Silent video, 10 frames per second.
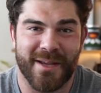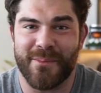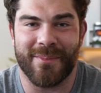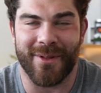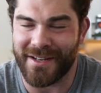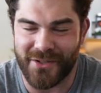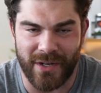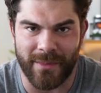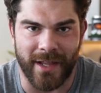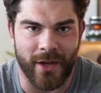Some people on
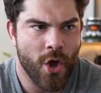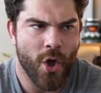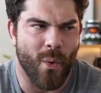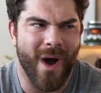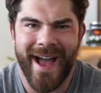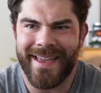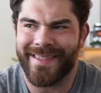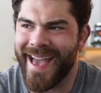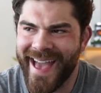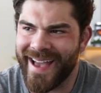Instagram are like, why
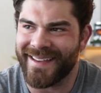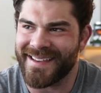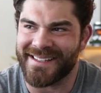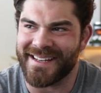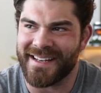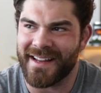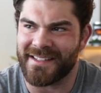the heck is he